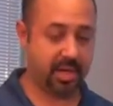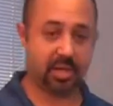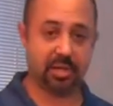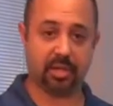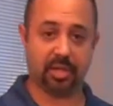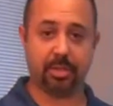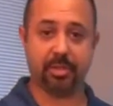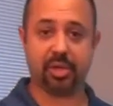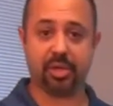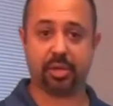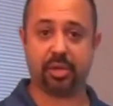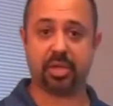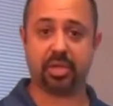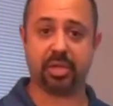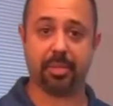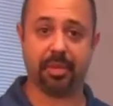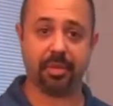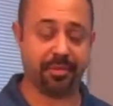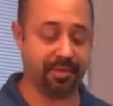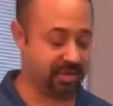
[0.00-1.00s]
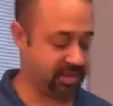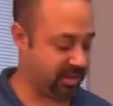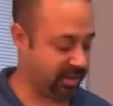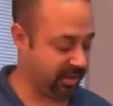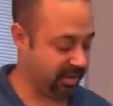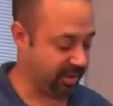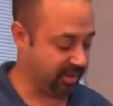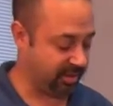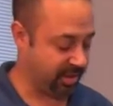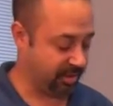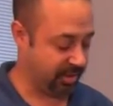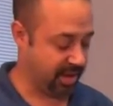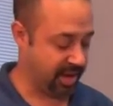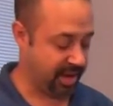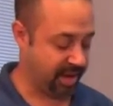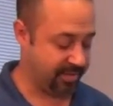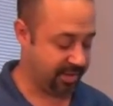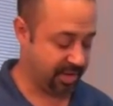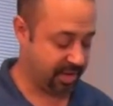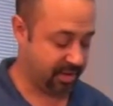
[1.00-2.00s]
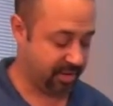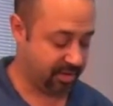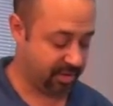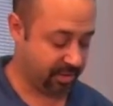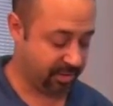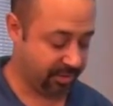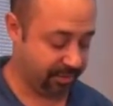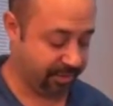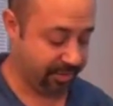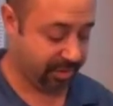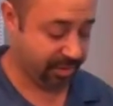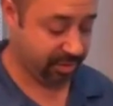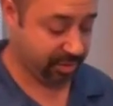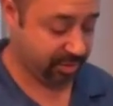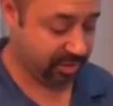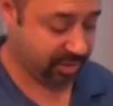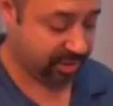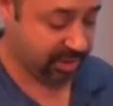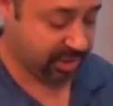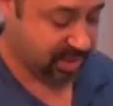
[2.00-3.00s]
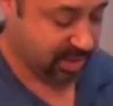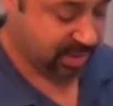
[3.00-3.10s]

So let me show you some of the facilities that we have in here and some of the features.